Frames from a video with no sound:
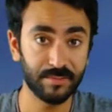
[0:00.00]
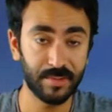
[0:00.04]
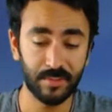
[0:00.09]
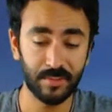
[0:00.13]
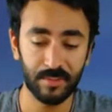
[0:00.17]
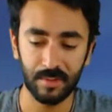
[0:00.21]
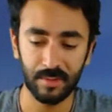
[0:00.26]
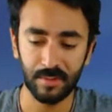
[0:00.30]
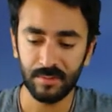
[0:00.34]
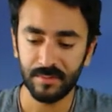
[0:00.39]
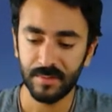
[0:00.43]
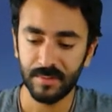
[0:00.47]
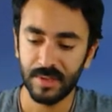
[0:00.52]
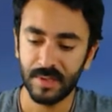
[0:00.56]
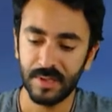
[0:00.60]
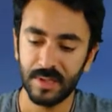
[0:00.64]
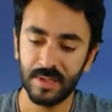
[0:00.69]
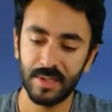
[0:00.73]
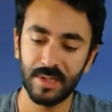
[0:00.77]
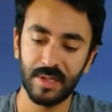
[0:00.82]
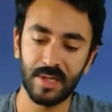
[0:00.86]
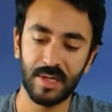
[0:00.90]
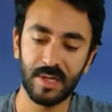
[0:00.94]
So I'm gonna go
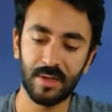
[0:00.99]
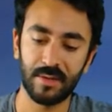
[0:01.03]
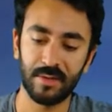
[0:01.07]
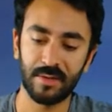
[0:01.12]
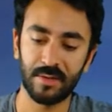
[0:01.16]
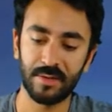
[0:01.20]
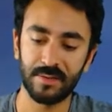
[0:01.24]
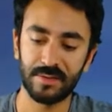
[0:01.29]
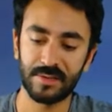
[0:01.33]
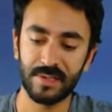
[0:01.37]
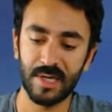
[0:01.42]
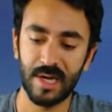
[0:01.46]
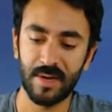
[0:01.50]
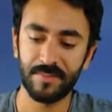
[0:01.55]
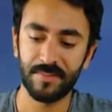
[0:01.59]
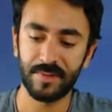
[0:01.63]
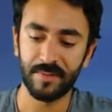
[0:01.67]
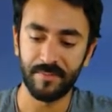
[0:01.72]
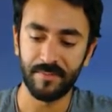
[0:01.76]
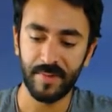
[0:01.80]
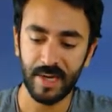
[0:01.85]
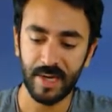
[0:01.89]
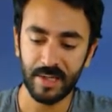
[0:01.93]
to my wall,
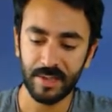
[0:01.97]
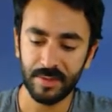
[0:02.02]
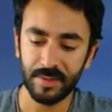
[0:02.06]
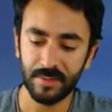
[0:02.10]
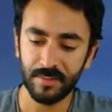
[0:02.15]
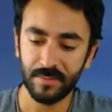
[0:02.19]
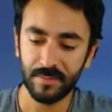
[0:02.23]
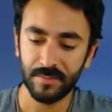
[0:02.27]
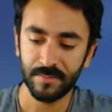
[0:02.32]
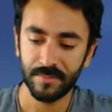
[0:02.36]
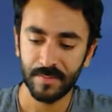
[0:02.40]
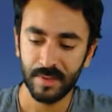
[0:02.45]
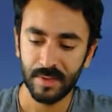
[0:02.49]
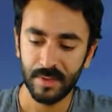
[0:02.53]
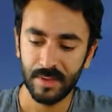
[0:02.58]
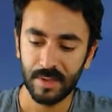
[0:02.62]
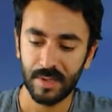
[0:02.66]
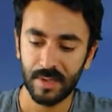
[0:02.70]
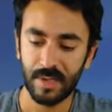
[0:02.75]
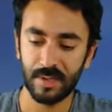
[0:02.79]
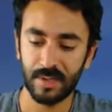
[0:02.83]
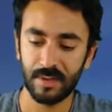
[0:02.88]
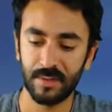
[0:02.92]
and I'm gonna tap the
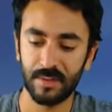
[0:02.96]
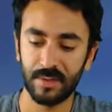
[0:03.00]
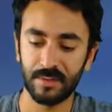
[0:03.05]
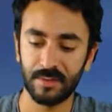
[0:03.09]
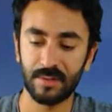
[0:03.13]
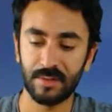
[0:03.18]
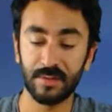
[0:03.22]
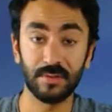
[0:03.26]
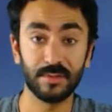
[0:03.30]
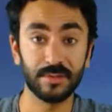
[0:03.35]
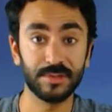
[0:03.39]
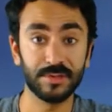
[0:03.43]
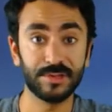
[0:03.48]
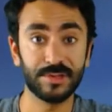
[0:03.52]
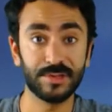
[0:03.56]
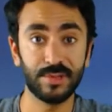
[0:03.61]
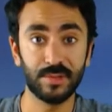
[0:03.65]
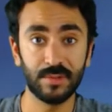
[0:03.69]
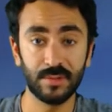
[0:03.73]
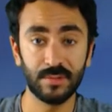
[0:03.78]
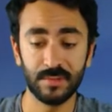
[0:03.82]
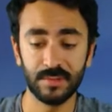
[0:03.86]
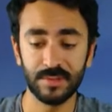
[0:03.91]
menu. I'm
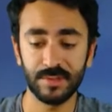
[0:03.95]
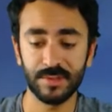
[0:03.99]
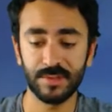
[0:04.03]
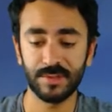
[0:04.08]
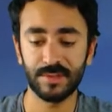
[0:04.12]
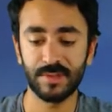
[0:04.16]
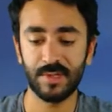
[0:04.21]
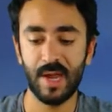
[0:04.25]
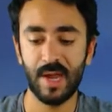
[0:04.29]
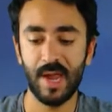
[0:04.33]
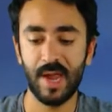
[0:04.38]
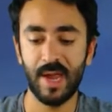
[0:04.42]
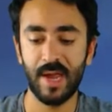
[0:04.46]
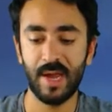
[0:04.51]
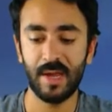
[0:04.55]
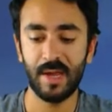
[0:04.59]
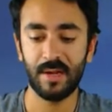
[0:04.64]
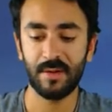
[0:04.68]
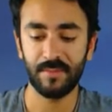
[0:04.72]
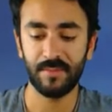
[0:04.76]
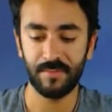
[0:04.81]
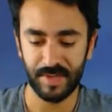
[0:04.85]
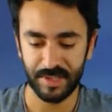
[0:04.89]
gonna go to
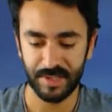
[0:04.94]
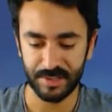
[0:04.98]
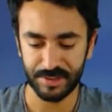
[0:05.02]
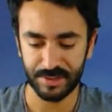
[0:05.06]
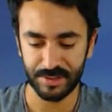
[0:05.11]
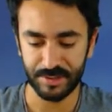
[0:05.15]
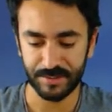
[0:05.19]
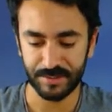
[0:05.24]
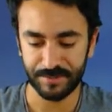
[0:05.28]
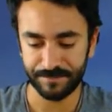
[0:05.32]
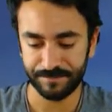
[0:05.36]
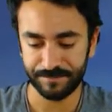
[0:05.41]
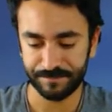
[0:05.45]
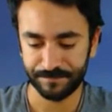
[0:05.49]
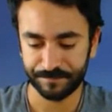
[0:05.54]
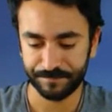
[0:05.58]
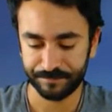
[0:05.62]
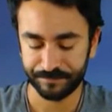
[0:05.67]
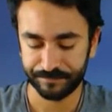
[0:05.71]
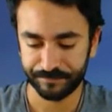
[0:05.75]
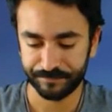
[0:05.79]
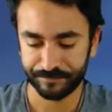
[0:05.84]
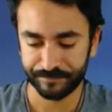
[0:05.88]
Tools and
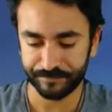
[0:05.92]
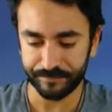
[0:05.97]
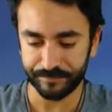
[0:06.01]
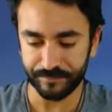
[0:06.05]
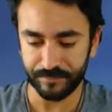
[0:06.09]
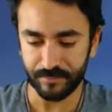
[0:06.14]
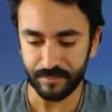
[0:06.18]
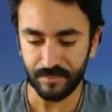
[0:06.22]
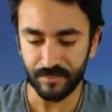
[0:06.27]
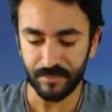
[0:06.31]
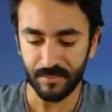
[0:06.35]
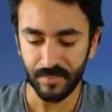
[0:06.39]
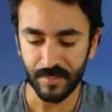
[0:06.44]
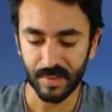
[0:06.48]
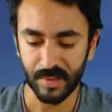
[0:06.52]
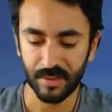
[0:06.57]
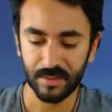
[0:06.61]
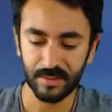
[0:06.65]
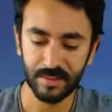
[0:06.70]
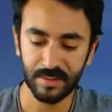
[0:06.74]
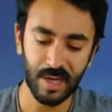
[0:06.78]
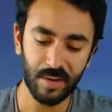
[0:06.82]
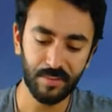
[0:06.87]
Mixer.
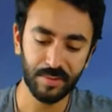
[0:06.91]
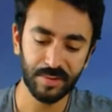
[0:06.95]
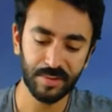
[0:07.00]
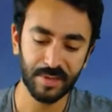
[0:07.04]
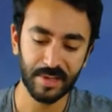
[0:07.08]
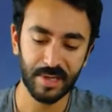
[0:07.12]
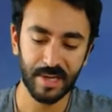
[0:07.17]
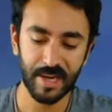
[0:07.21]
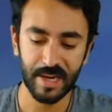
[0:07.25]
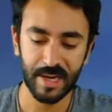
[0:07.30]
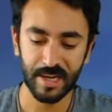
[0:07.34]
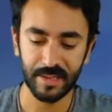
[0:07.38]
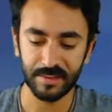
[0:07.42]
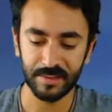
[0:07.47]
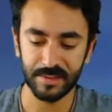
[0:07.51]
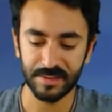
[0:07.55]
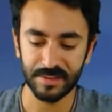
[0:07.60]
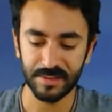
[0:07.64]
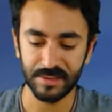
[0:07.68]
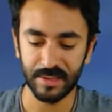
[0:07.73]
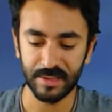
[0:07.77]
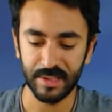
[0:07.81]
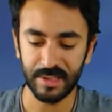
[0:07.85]

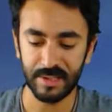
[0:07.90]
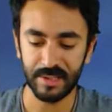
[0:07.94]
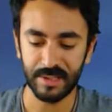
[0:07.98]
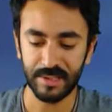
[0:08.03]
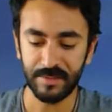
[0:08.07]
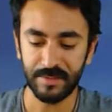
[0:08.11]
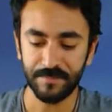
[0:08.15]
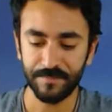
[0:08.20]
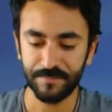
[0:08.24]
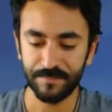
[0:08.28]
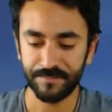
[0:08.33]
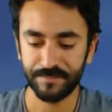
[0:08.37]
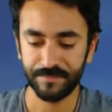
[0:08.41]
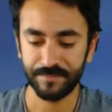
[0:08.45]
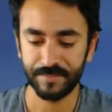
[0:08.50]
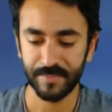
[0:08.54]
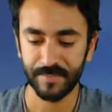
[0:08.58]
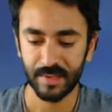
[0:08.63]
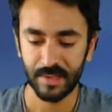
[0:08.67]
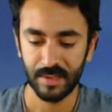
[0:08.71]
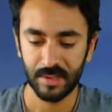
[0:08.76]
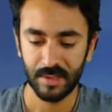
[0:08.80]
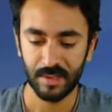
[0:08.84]
Now we're gonna add this
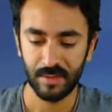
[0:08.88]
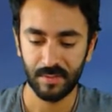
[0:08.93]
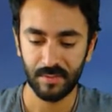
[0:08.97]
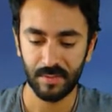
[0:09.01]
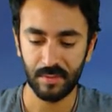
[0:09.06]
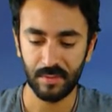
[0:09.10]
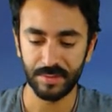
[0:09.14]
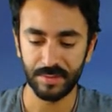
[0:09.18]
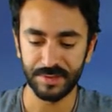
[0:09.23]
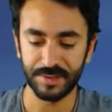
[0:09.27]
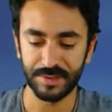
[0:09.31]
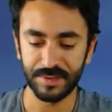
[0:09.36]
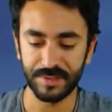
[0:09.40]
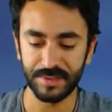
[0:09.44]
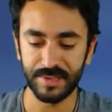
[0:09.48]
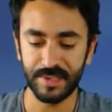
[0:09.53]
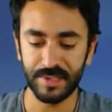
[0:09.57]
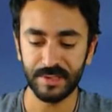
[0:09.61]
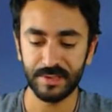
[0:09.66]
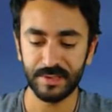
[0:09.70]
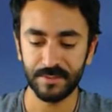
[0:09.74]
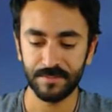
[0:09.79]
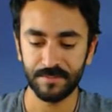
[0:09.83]
lady,
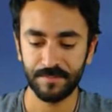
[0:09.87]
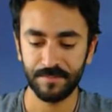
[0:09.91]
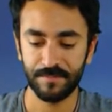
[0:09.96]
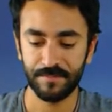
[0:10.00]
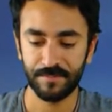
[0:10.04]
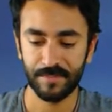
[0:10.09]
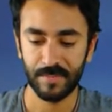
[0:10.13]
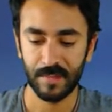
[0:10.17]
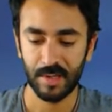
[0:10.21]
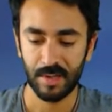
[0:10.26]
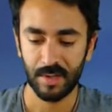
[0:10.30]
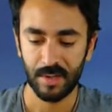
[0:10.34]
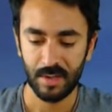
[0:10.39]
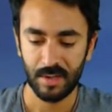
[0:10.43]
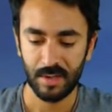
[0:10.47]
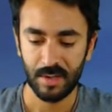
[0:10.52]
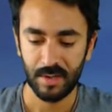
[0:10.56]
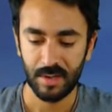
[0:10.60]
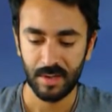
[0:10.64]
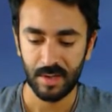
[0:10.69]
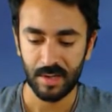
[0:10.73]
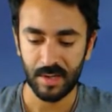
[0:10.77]
well, we just did,